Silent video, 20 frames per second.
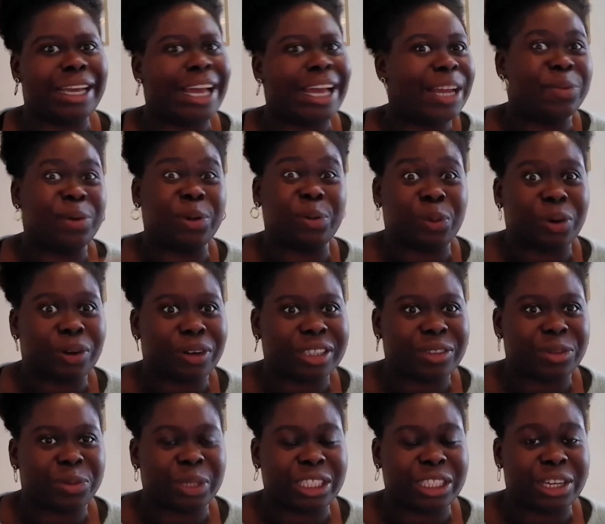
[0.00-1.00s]
And we
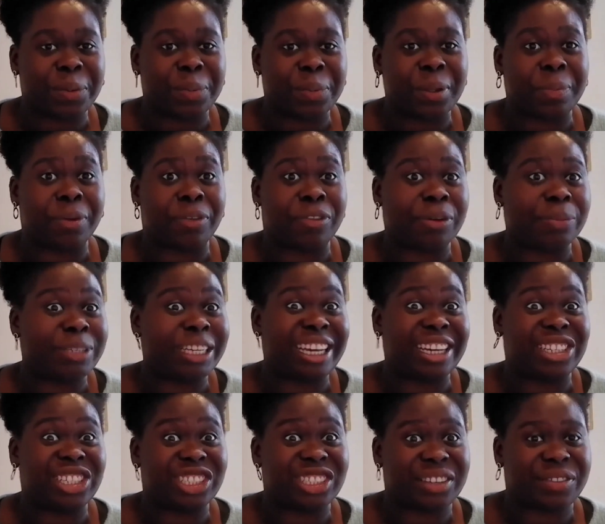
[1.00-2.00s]
worked with young people from the
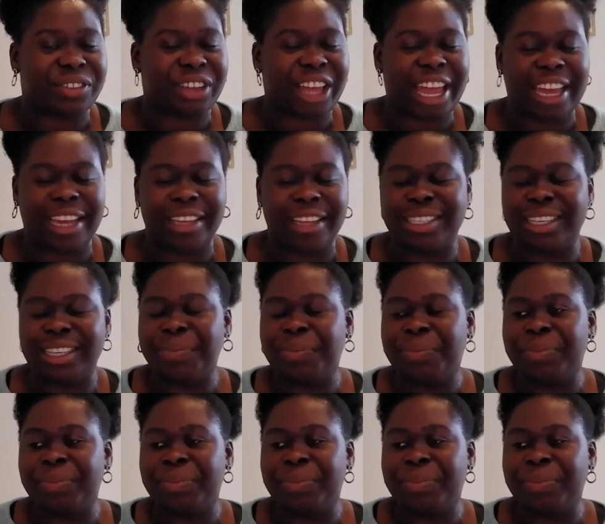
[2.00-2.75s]
ages of 8.